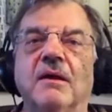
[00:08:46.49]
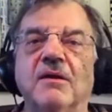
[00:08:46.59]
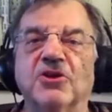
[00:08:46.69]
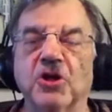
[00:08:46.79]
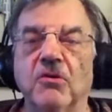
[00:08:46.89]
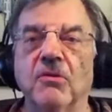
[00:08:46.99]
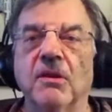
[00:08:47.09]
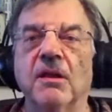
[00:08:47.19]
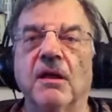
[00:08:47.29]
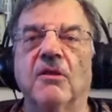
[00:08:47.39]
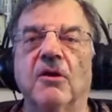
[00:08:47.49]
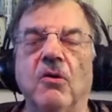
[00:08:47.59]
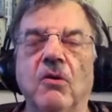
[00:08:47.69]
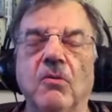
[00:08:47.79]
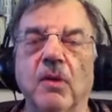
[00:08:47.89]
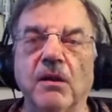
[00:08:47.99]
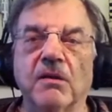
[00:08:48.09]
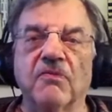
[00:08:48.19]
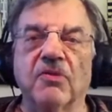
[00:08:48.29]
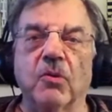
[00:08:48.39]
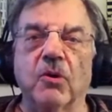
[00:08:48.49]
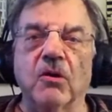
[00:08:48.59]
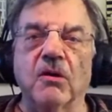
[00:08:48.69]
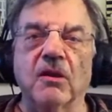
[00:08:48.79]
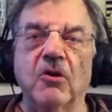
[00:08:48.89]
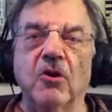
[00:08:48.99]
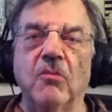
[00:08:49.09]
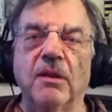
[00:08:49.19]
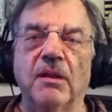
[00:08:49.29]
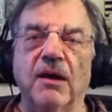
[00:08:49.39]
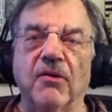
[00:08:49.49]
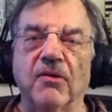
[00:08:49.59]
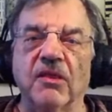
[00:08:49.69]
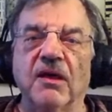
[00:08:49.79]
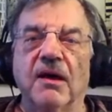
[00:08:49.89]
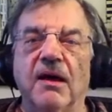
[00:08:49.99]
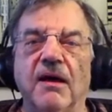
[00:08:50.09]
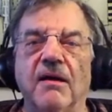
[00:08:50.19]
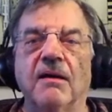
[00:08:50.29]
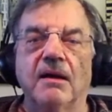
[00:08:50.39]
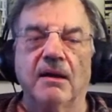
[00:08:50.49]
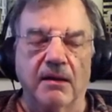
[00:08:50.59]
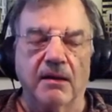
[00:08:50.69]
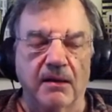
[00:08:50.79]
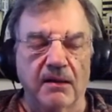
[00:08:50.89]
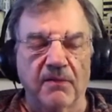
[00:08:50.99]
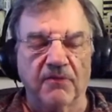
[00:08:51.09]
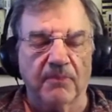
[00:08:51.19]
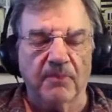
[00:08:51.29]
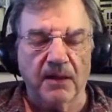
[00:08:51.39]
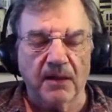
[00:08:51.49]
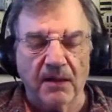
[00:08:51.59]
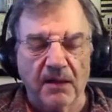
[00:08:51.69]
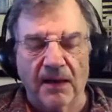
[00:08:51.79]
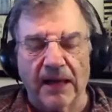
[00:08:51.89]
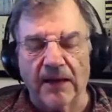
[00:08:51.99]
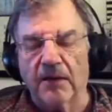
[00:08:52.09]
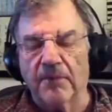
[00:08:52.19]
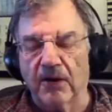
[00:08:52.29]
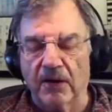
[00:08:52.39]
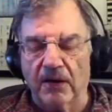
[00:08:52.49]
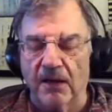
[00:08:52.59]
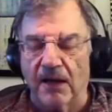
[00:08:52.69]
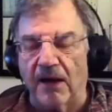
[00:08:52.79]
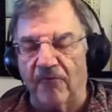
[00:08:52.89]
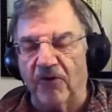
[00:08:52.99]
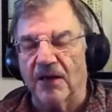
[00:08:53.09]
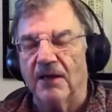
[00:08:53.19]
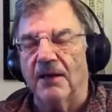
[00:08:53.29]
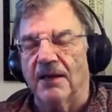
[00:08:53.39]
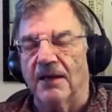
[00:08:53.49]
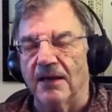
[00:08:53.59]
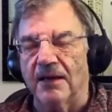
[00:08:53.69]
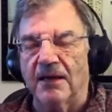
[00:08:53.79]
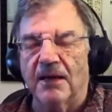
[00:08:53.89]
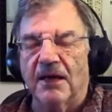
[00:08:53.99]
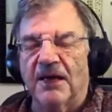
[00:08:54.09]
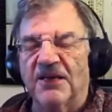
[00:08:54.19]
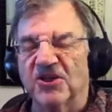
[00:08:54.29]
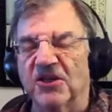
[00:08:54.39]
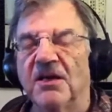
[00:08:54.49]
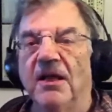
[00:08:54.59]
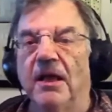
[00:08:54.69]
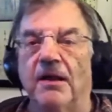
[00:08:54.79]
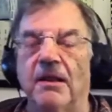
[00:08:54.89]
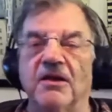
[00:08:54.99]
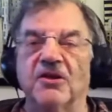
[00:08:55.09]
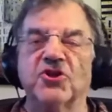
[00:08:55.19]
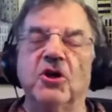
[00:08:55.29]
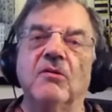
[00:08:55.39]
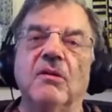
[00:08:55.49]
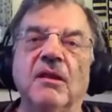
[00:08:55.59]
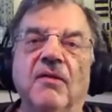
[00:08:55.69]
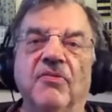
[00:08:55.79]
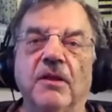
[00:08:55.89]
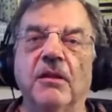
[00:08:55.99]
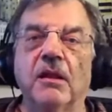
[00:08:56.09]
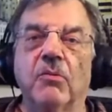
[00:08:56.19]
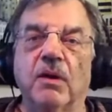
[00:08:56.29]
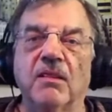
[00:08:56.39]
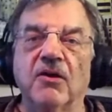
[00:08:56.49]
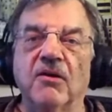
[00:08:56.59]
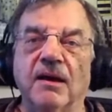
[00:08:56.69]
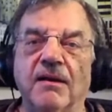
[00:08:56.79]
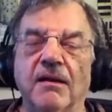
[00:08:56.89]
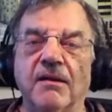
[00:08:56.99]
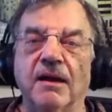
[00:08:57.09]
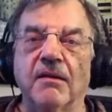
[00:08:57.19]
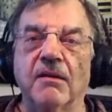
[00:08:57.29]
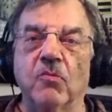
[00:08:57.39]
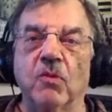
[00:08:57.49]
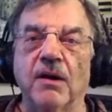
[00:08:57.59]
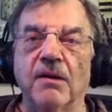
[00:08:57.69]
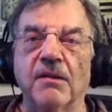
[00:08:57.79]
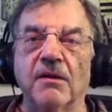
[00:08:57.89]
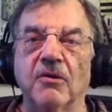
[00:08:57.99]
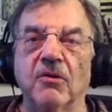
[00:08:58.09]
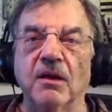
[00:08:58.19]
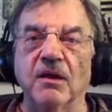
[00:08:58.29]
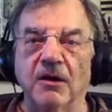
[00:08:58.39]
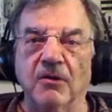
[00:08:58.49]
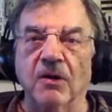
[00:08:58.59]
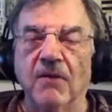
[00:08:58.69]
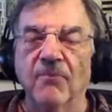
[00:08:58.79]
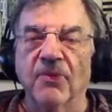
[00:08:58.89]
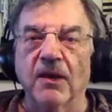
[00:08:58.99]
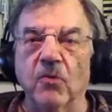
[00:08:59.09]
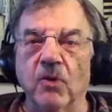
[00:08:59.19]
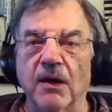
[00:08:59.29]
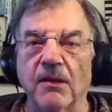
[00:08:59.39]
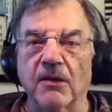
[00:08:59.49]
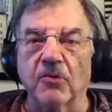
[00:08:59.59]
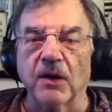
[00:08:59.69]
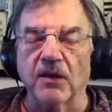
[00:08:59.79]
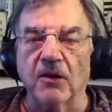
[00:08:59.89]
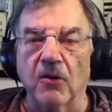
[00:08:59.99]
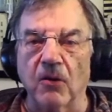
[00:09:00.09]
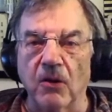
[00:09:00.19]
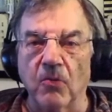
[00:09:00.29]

shows the whole rest of the world, the global south, from Latin America, Africa, India, Asia. It shows this is what the United States wants to do to you. It wants to treat the whole